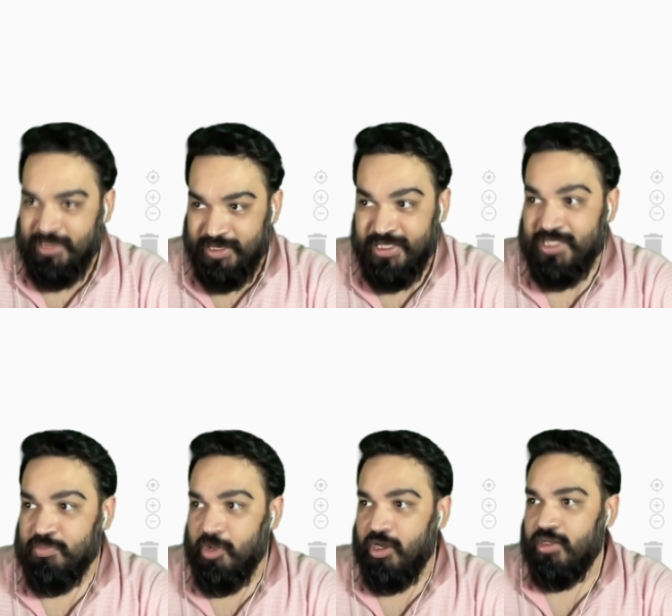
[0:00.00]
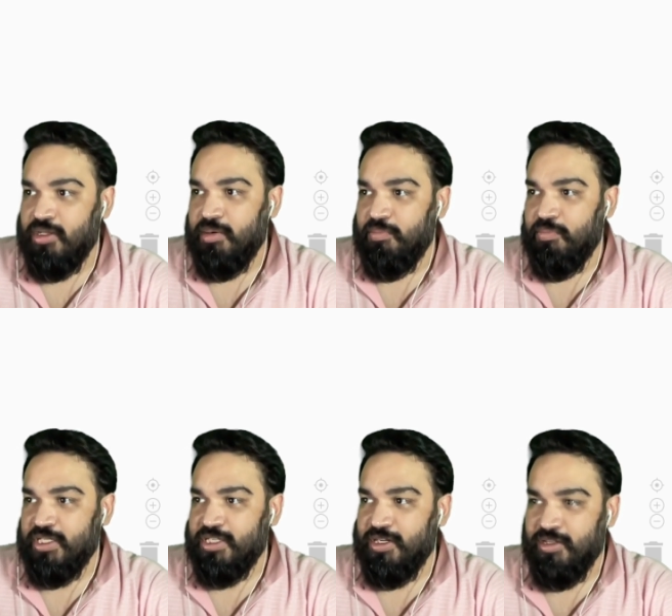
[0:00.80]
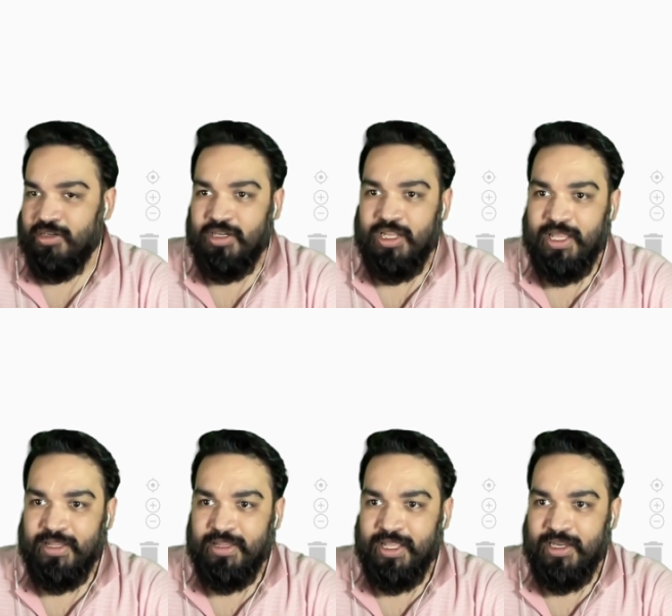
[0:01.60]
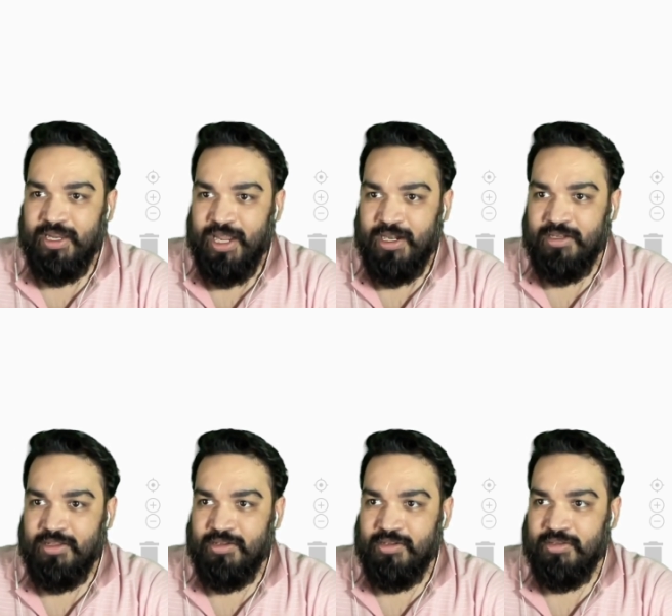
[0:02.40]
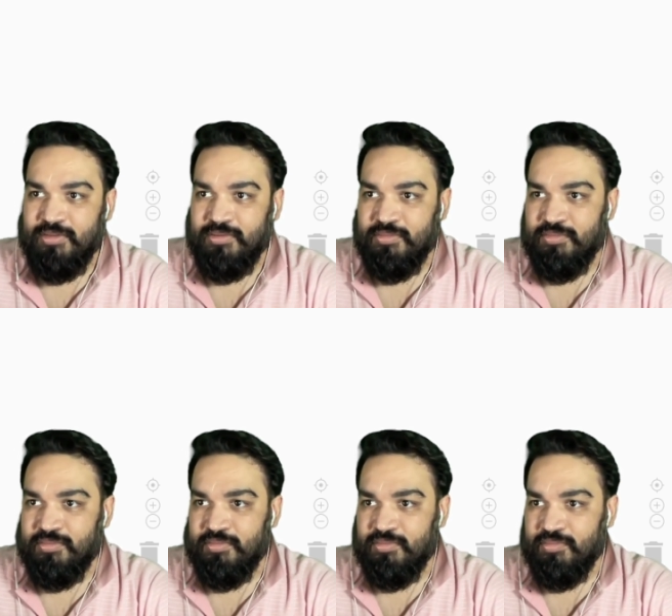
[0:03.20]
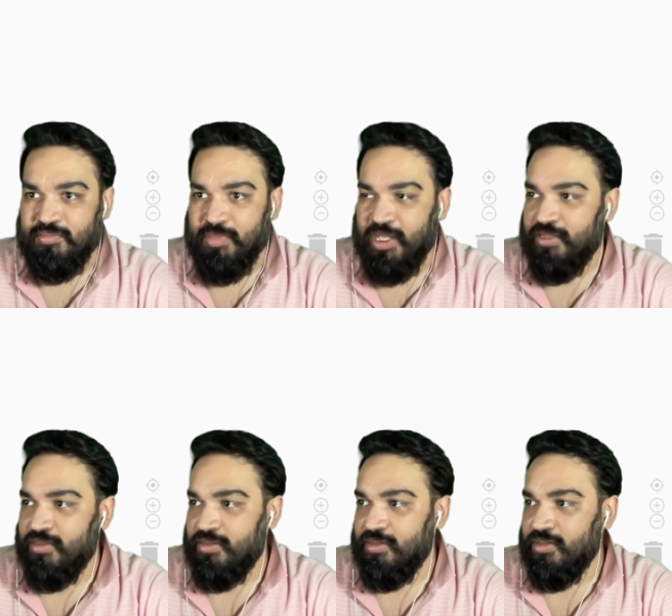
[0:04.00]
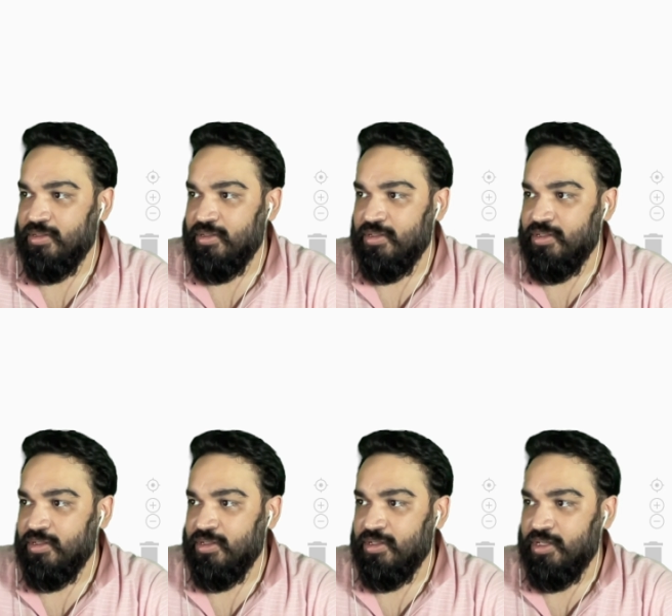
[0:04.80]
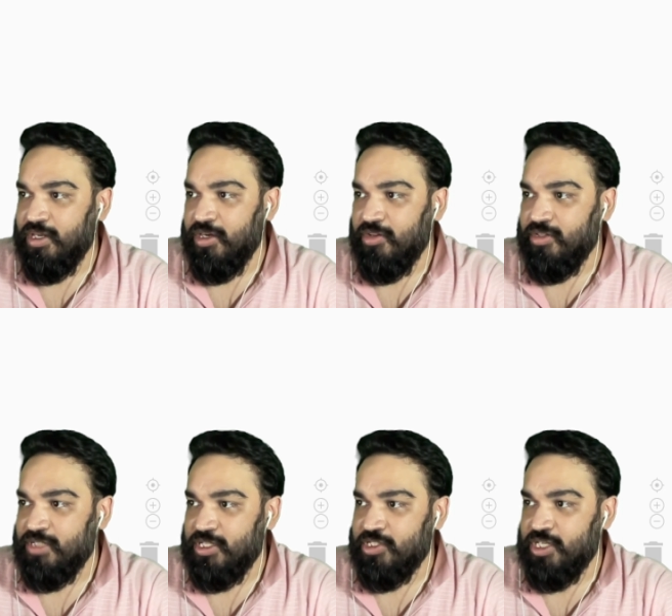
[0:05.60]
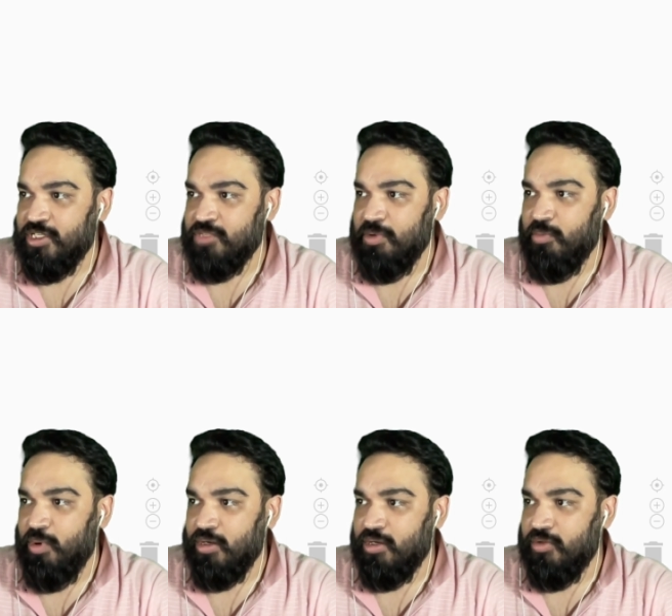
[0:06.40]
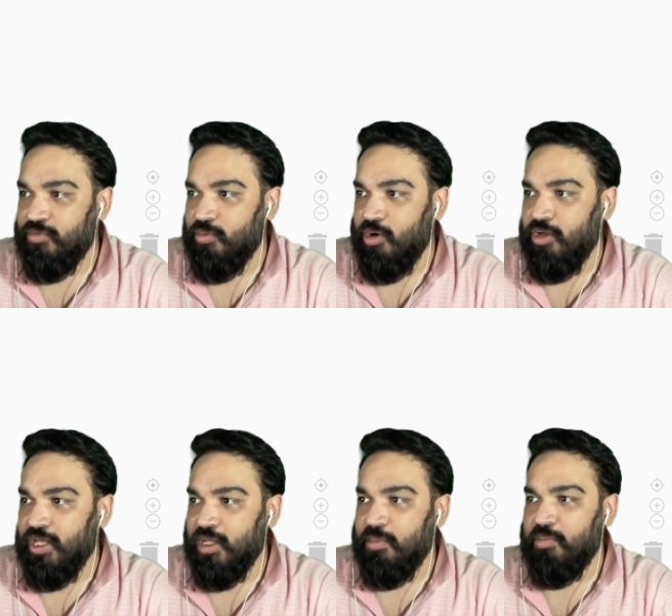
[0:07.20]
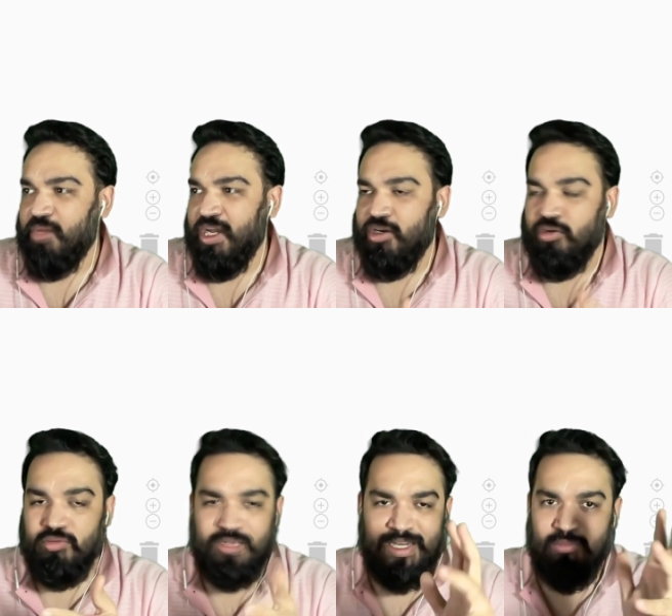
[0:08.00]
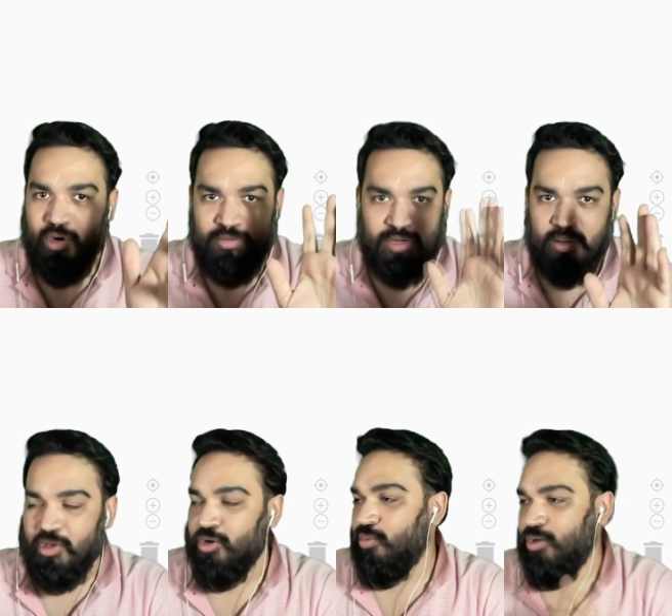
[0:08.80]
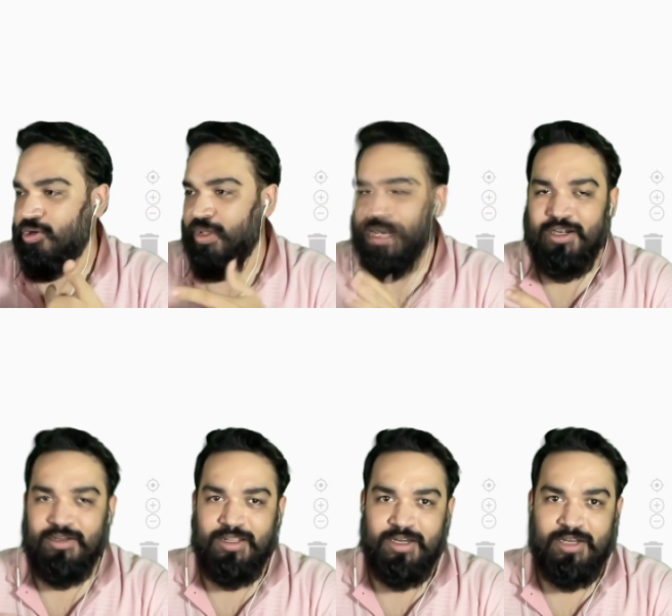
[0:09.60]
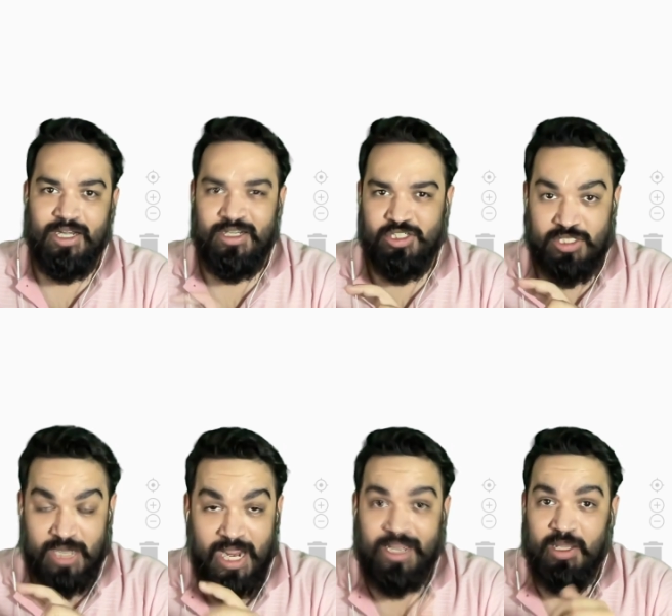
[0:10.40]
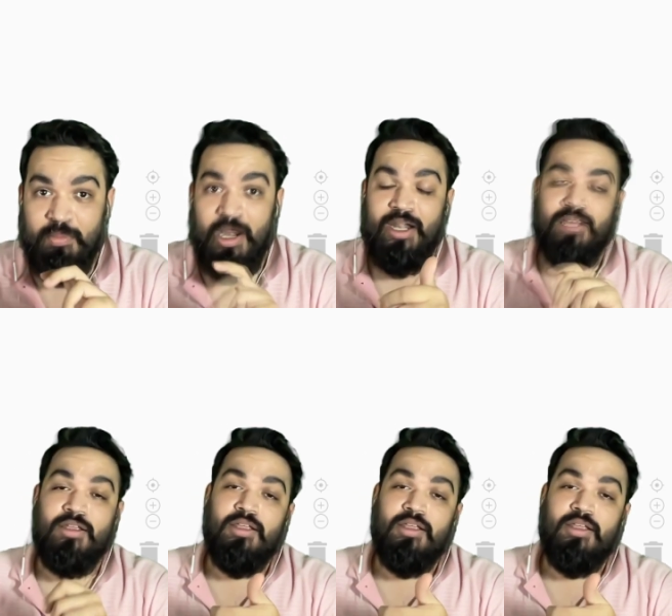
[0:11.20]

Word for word: this block, paste it here, and then add the math into this and change this by 1. If you want to increment by 2, 3, whatever number you want, you can add it there. It will just keep adding